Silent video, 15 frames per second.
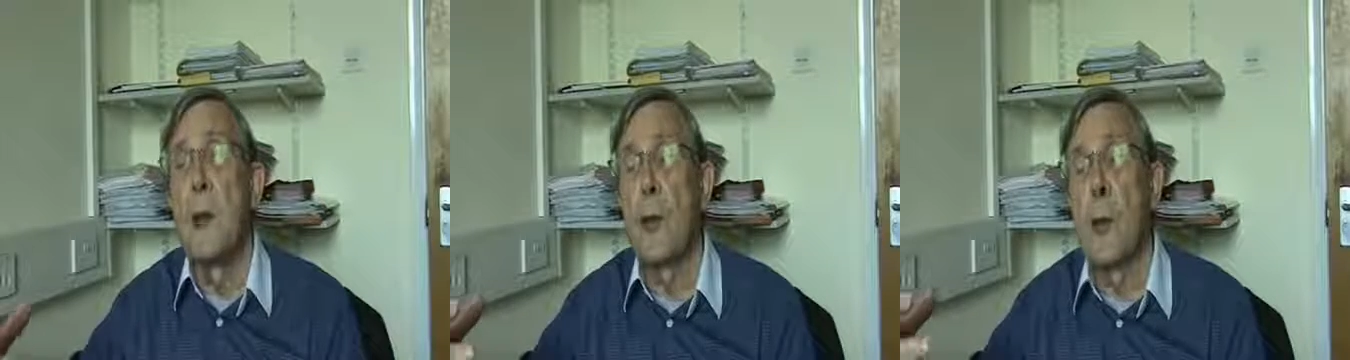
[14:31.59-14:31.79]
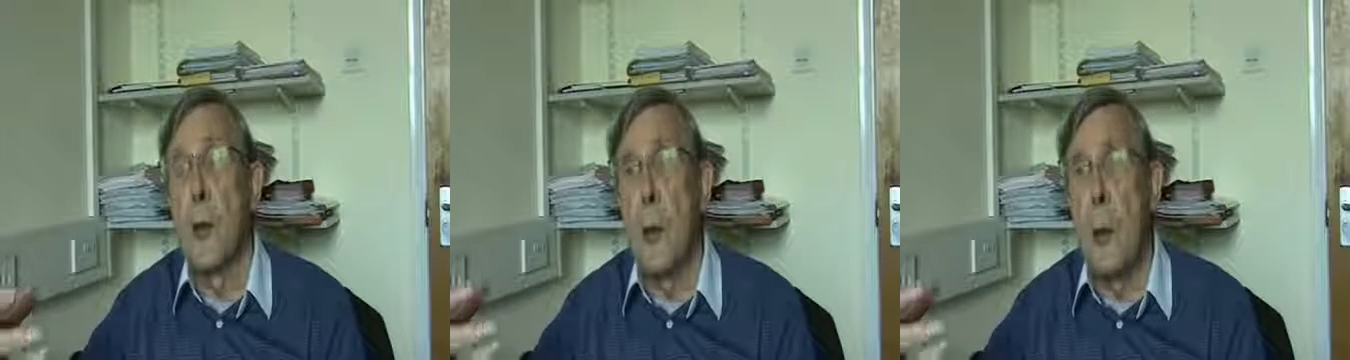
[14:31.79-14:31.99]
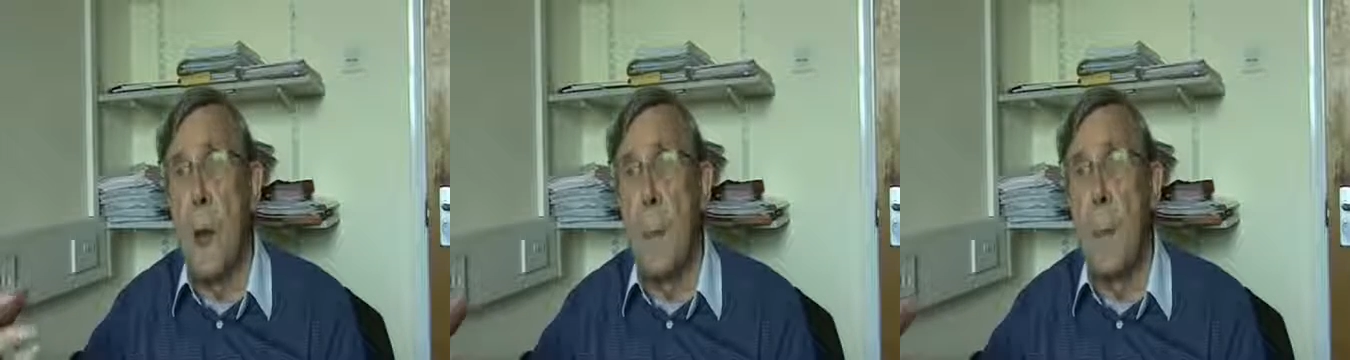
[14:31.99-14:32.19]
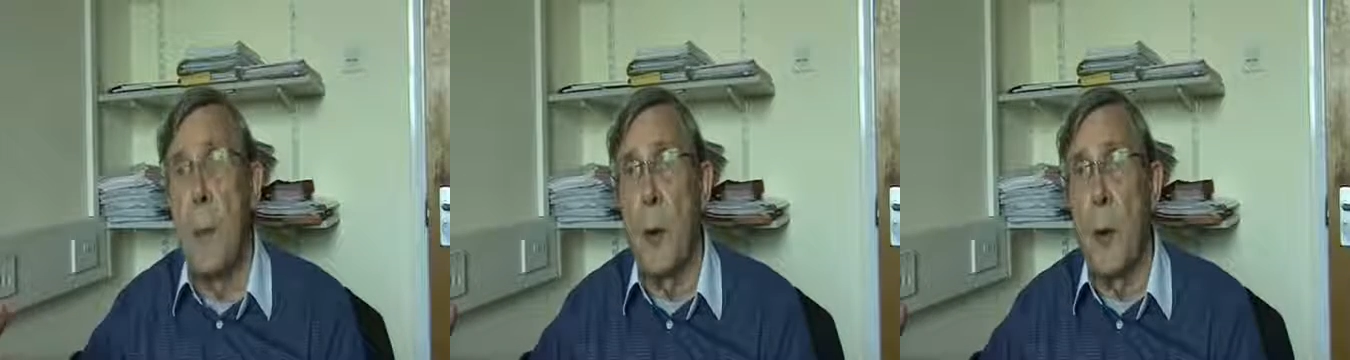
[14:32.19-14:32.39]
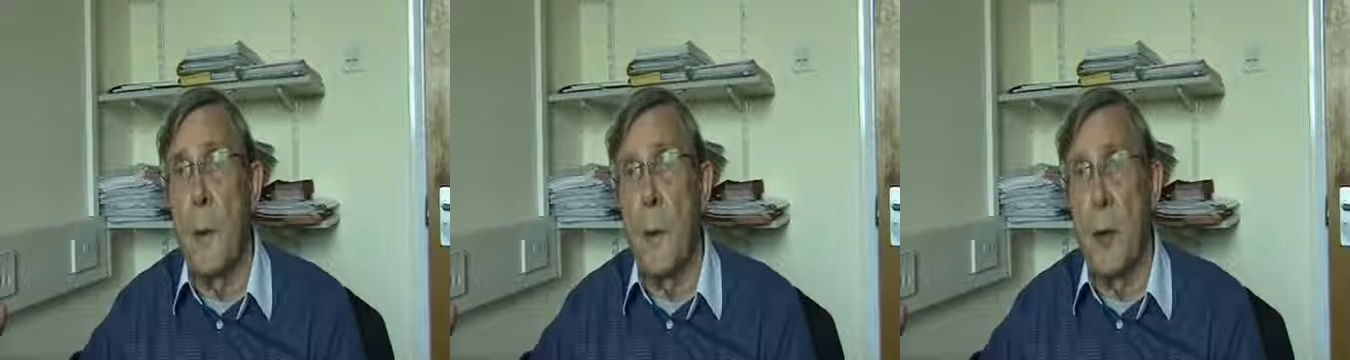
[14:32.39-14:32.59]
through
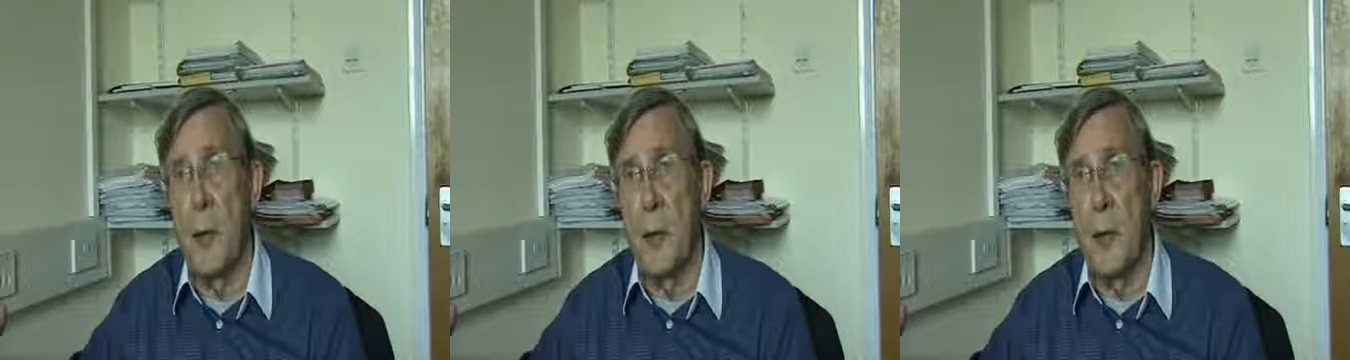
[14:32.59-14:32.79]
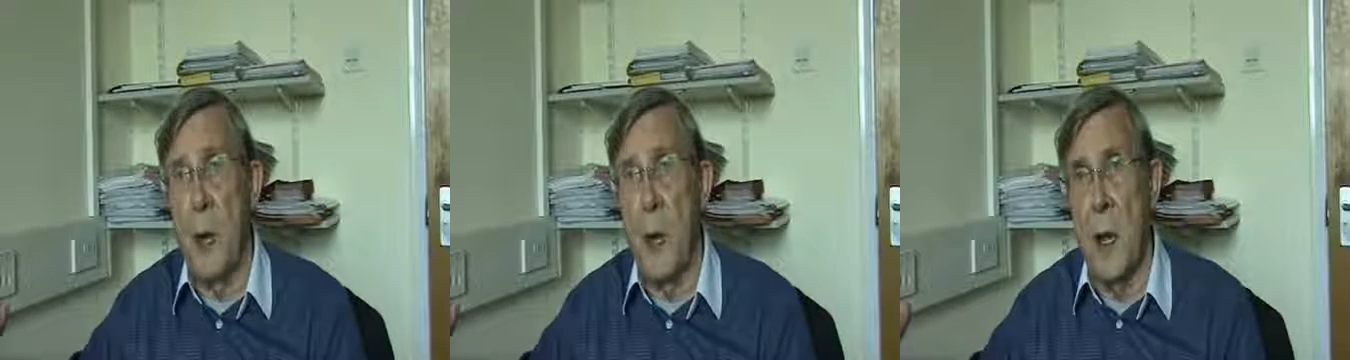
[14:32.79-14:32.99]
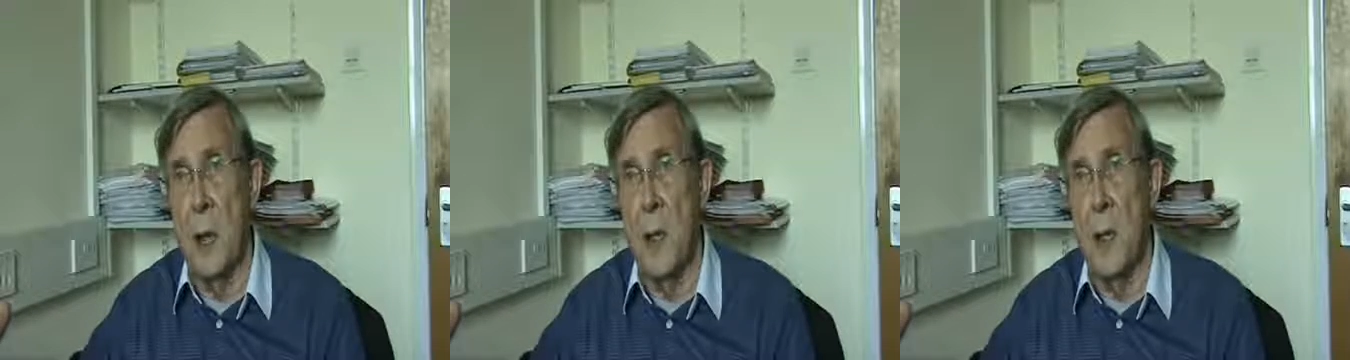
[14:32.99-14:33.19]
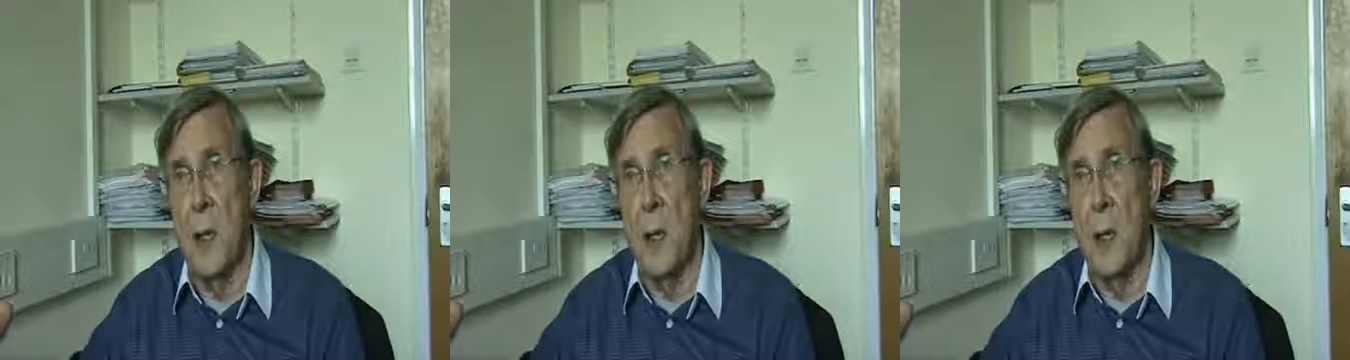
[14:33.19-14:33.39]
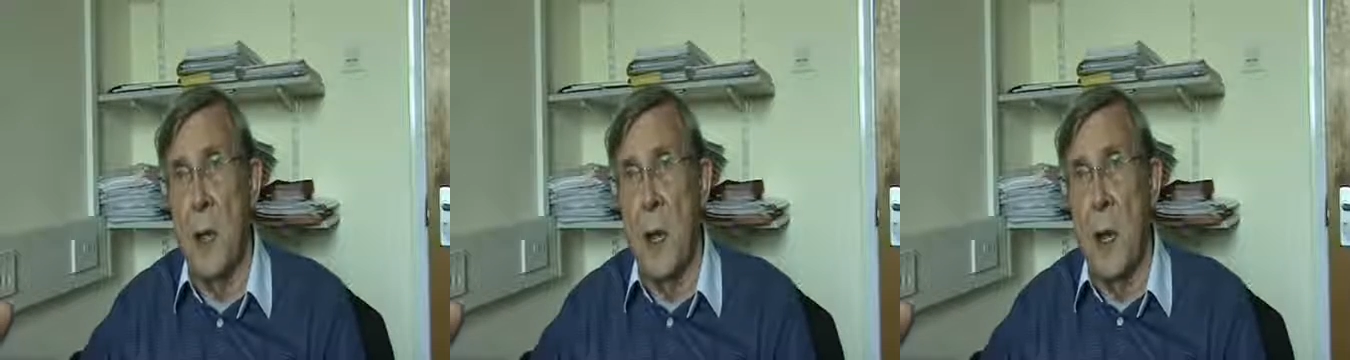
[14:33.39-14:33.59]
input-based
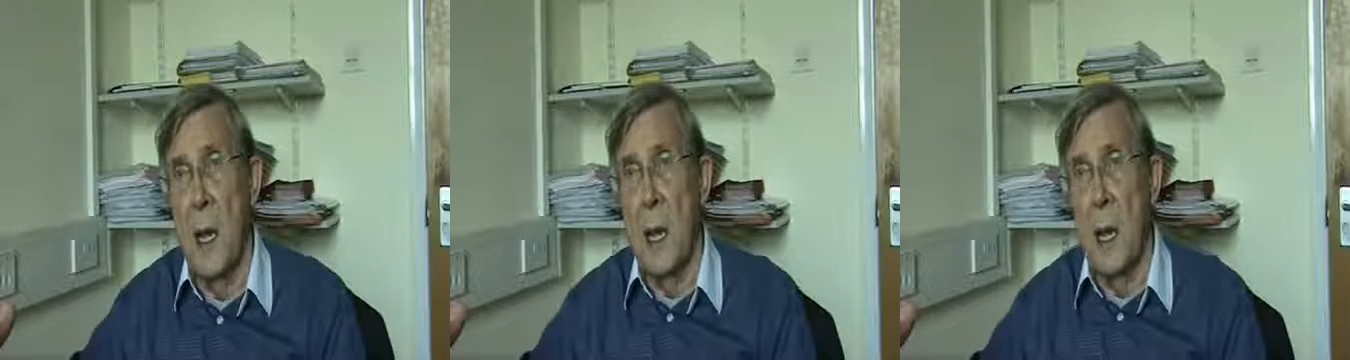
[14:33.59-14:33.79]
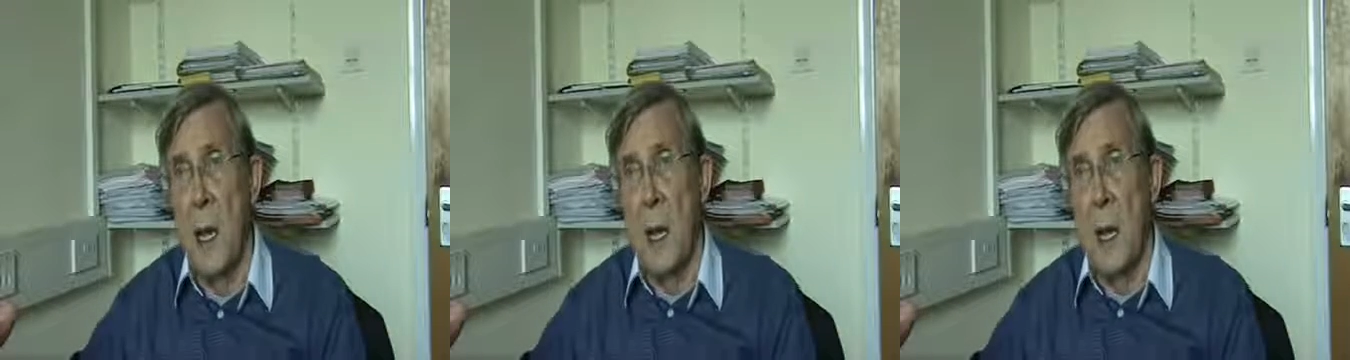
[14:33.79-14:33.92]
tasks.